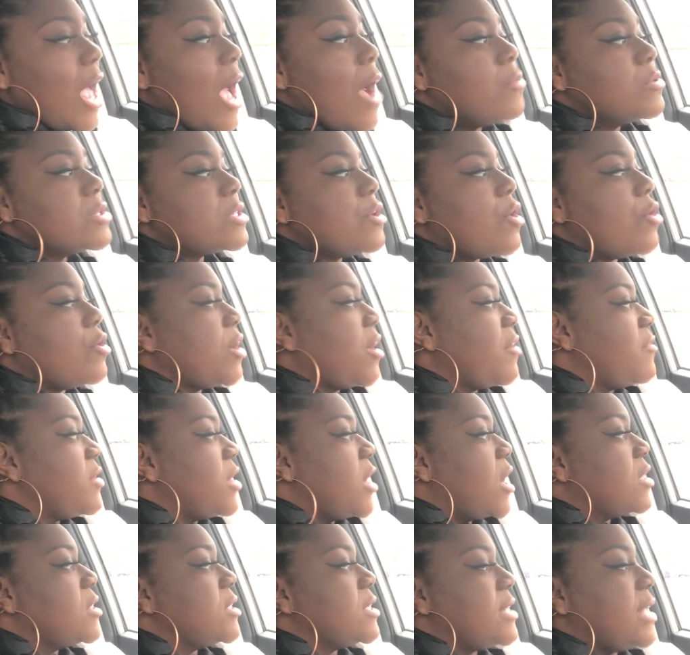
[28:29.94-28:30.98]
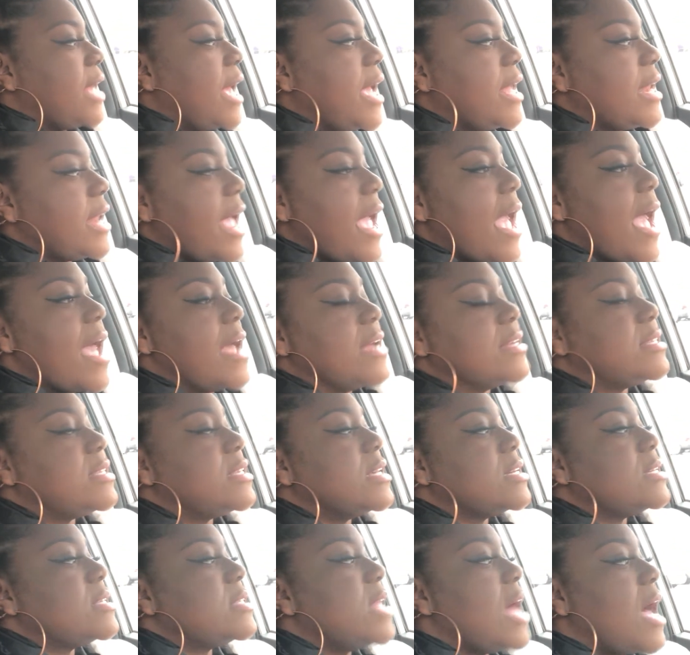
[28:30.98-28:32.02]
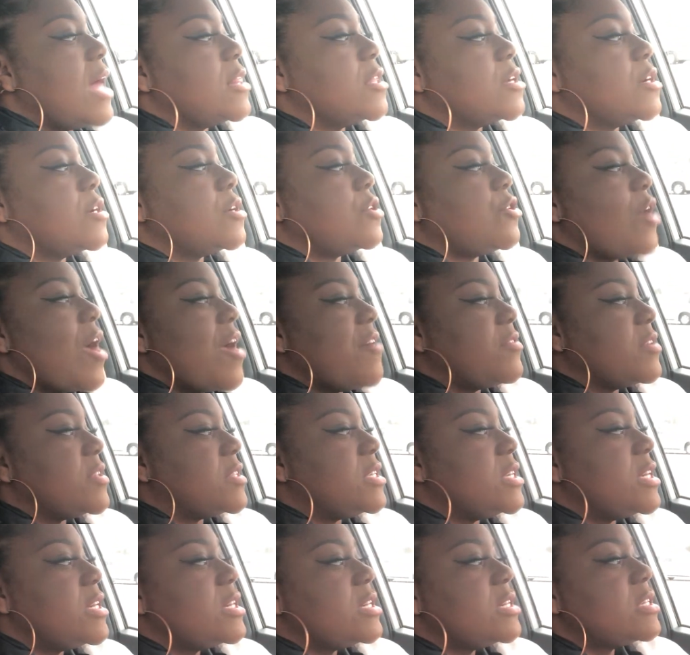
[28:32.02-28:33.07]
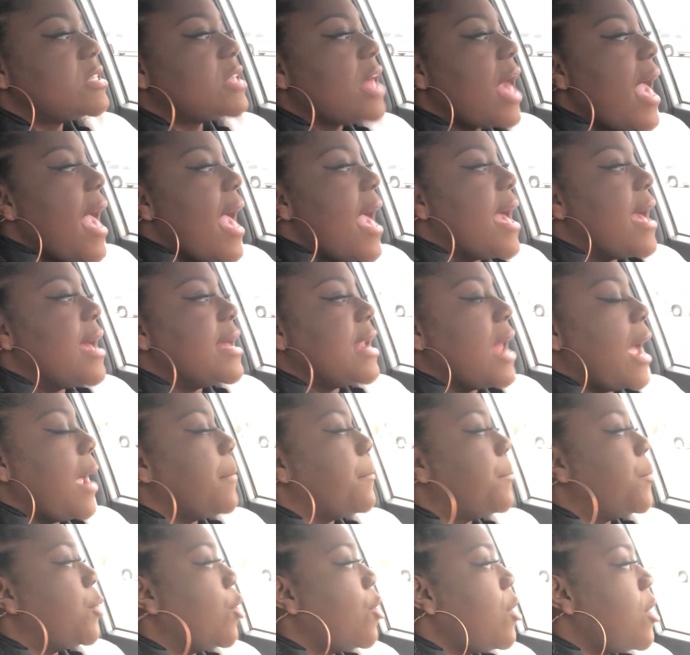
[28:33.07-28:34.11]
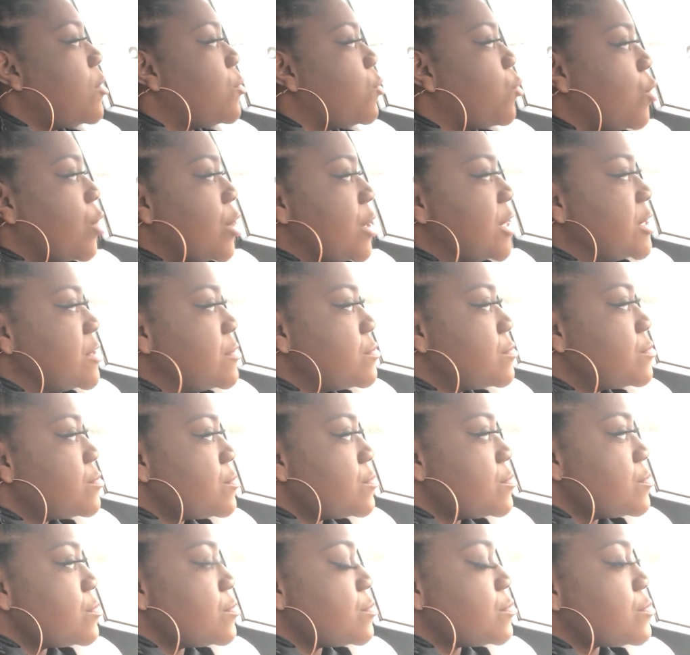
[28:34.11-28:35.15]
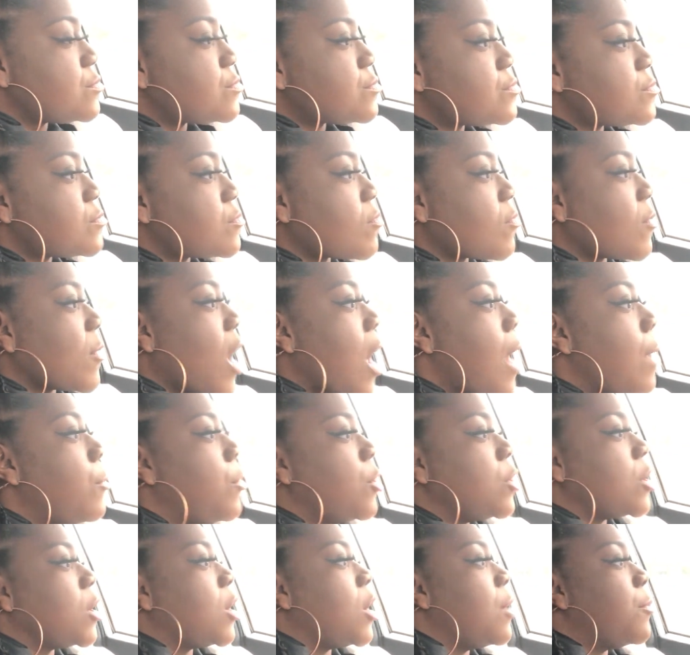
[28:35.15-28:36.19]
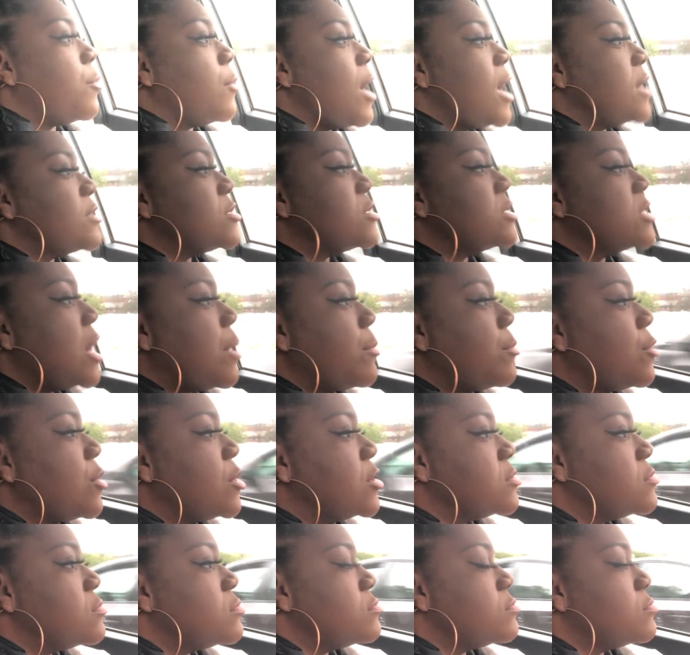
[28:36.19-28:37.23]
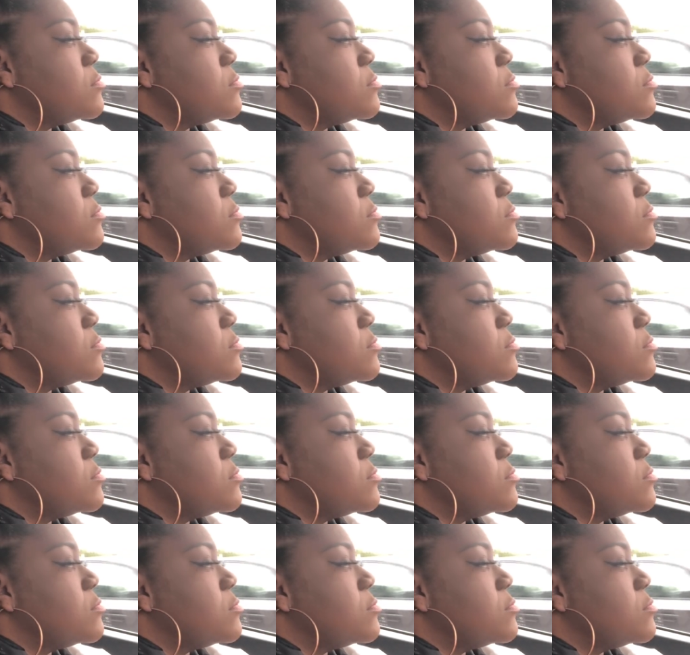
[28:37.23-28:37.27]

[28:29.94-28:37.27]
I went to Old Navy the other day, and it had $6 graphic tees, and I bought one. I bought a couple, actually. I bought